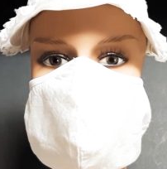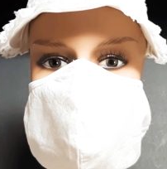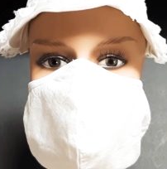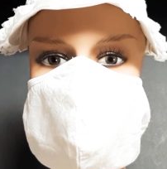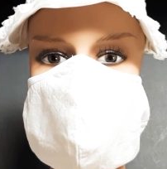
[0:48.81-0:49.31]

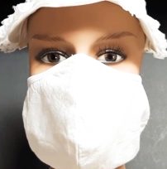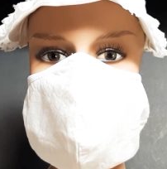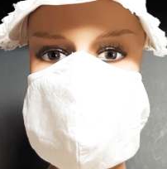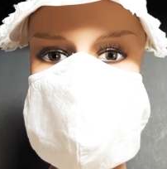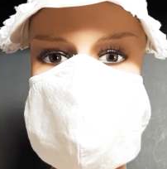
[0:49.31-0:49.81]
adult
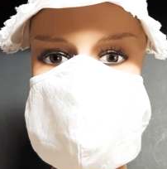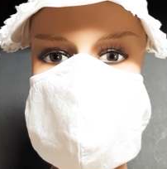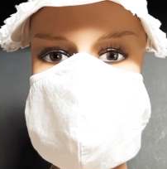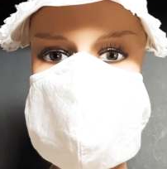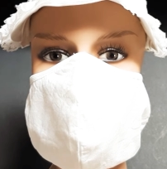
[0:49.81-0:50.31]
size
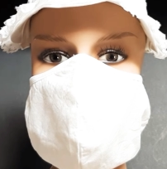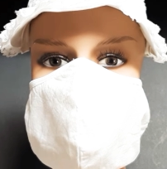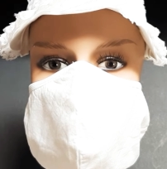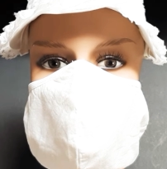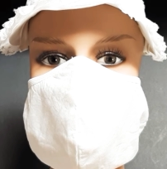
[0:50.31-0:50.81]
for men
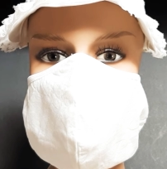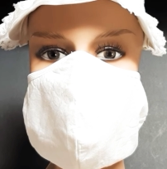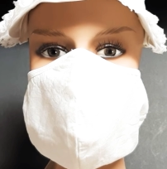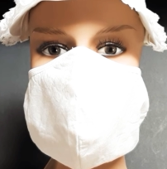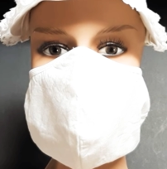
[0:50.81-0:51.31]
or
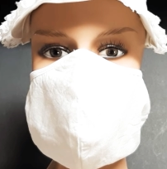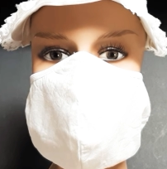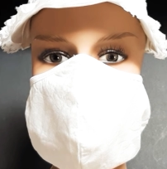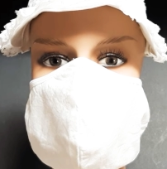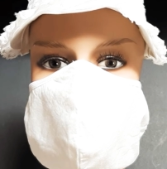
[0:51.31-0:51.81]
women,
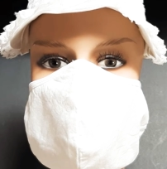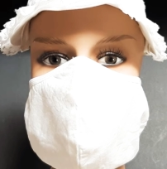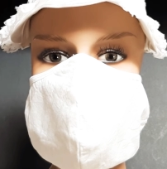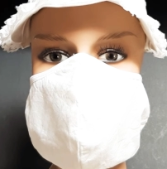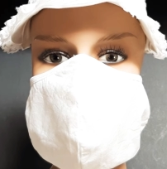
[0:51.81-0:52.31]
or the in